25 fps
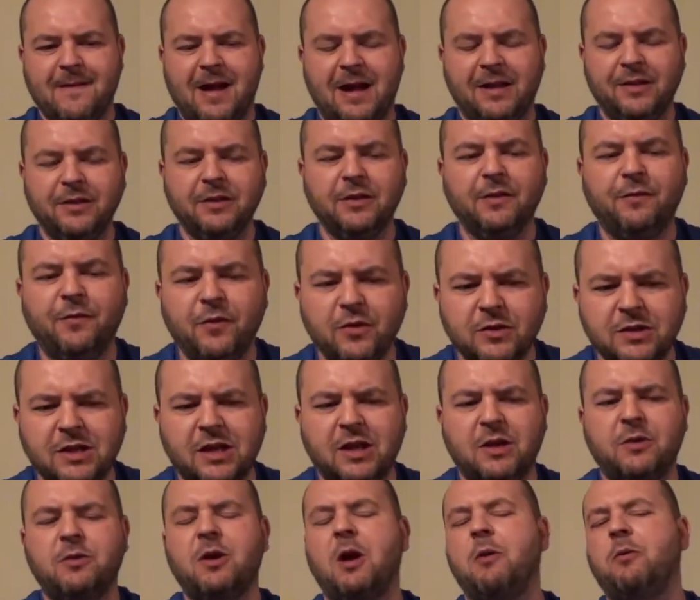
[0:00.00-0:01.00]
I think the first
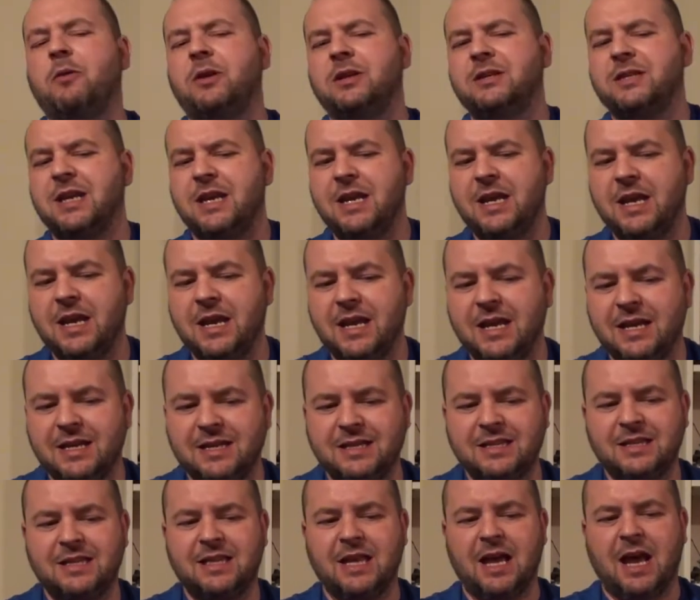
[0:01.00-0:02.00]
thing I want to say
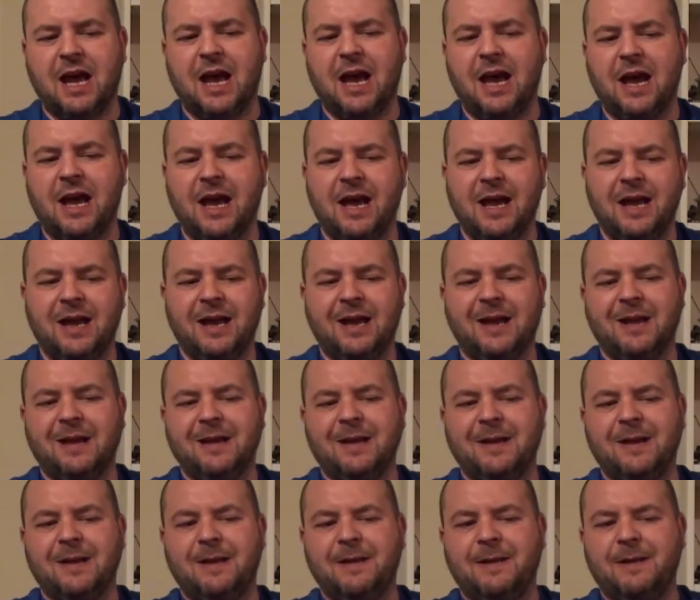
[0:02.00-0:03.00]
is that
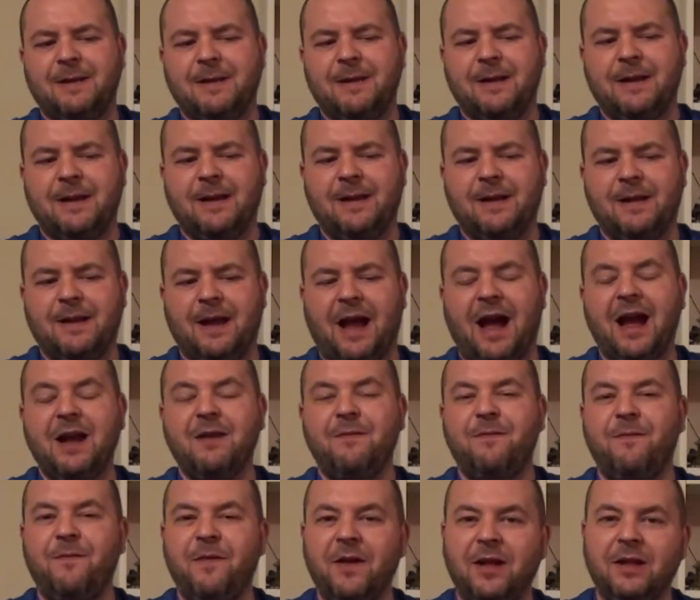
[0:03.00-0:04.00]
I
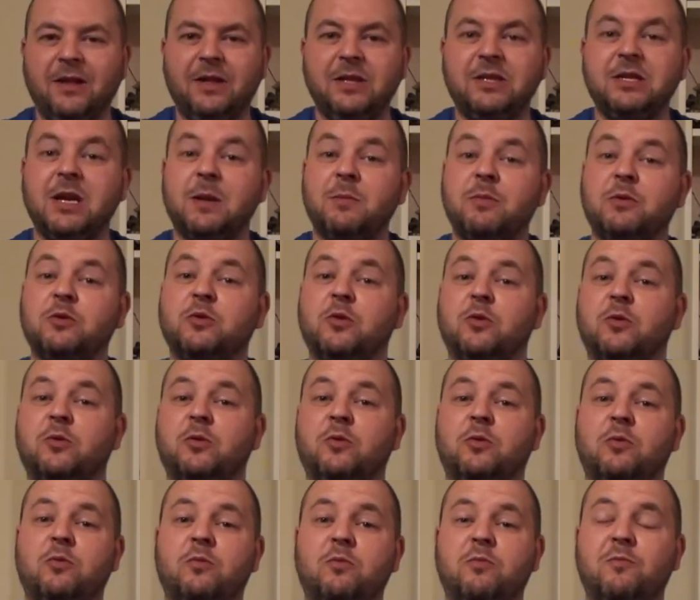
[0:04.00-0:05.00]
felt this
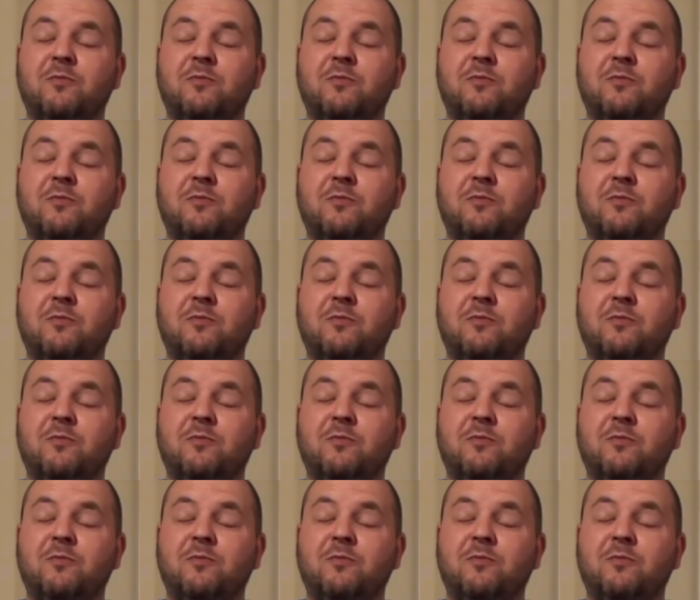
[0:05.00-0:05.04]
episode